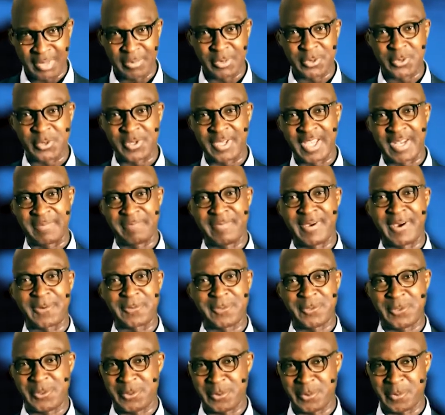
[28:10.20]
able to get
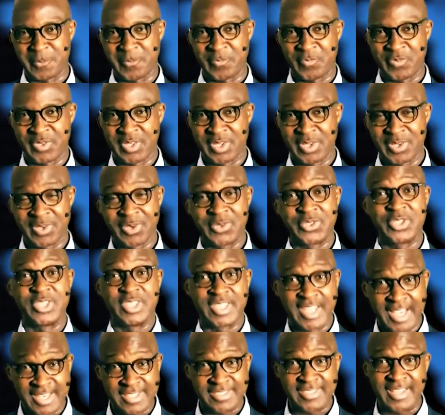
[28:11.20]
back to you. The
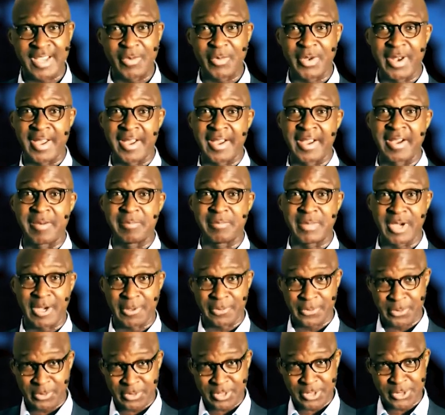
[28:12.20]
next time when I come
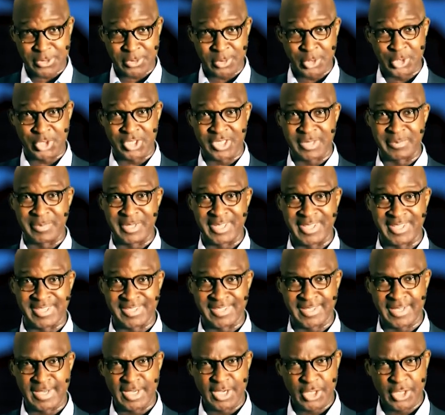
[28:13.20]
back through the social media,